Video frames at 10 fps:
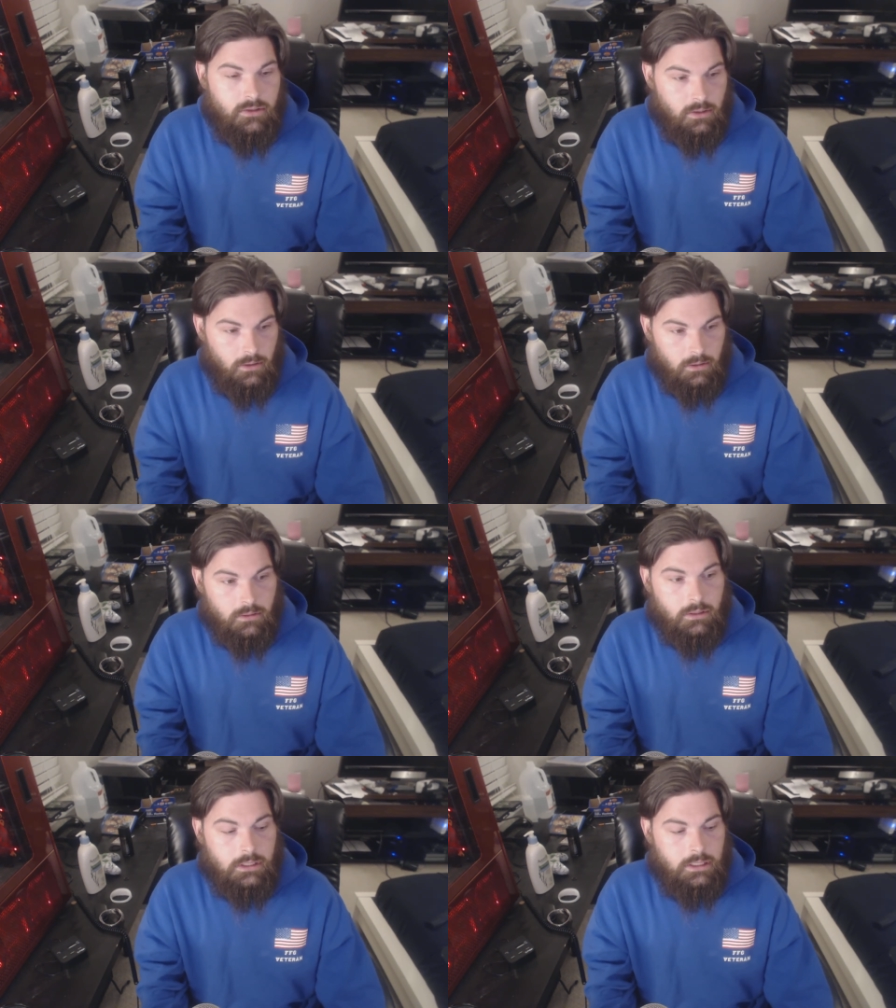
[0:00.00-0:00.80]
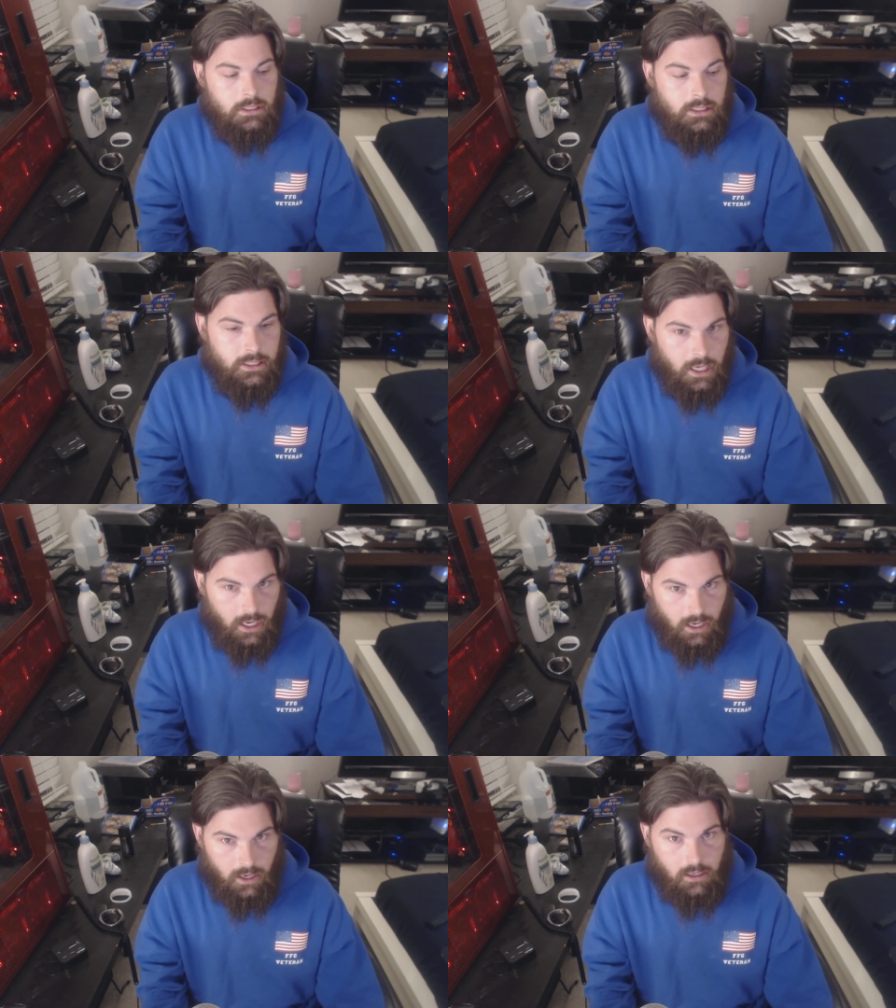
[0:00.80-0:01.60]
So,
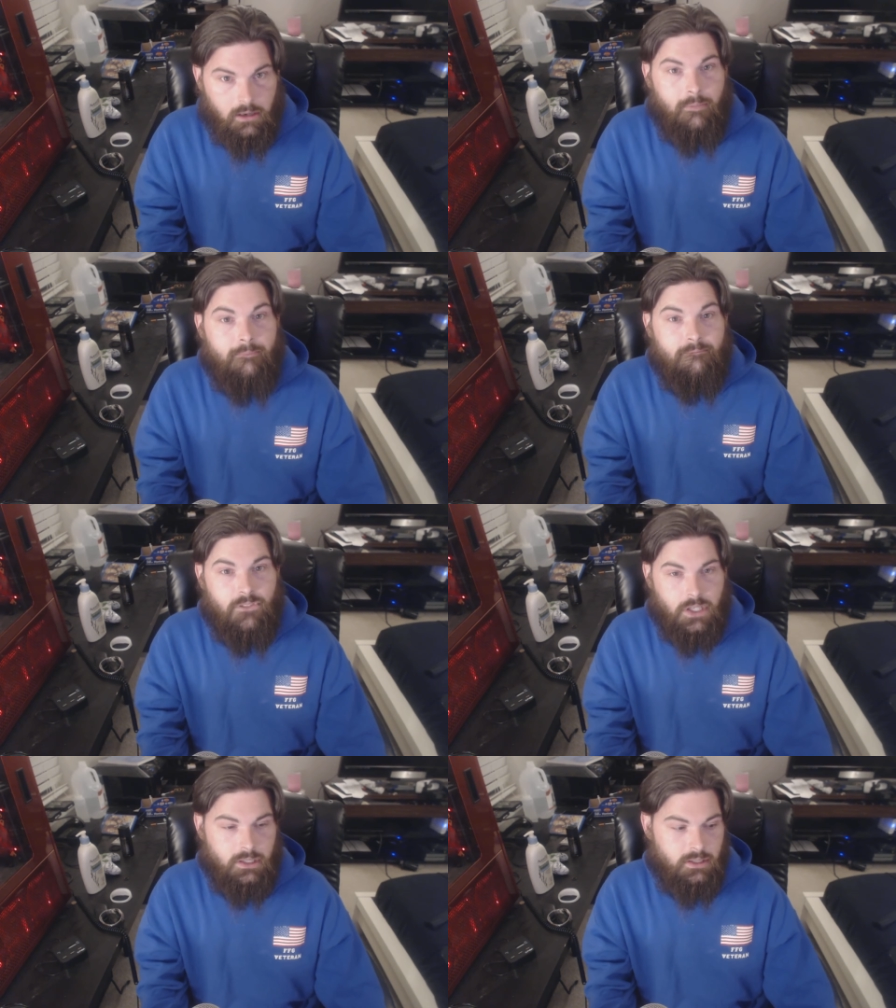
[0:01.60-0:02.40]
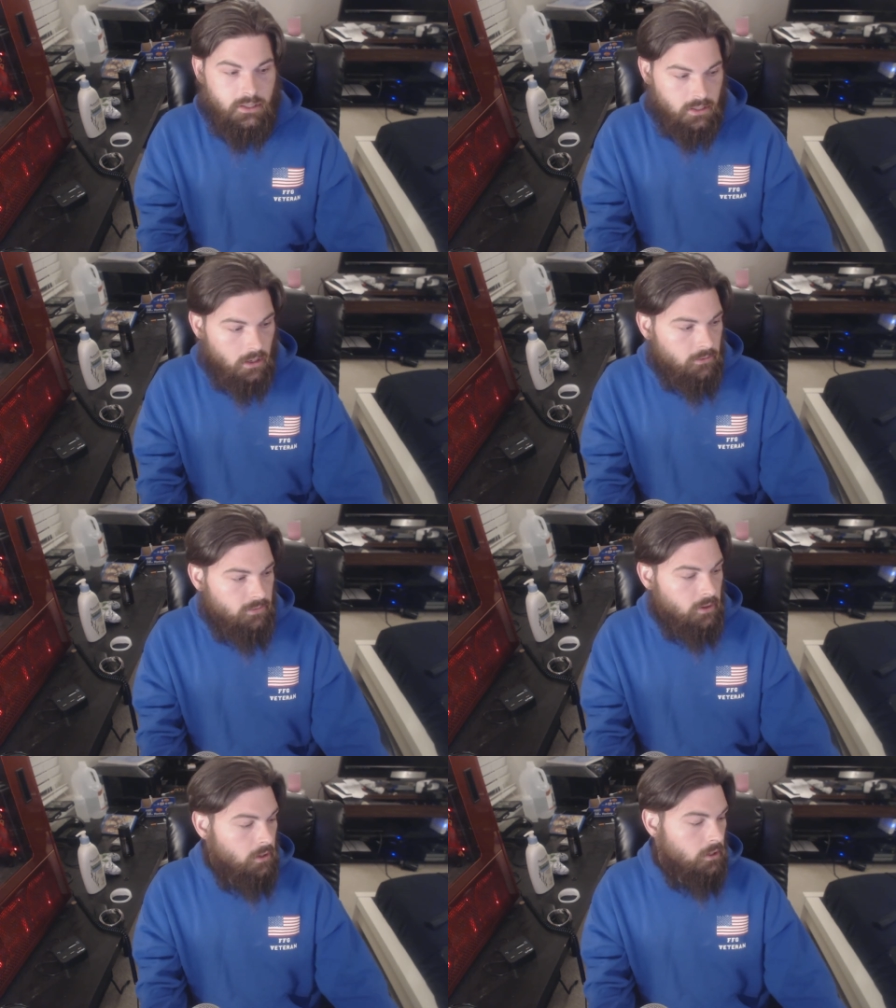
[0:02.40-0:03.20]
yeah, fun stuff.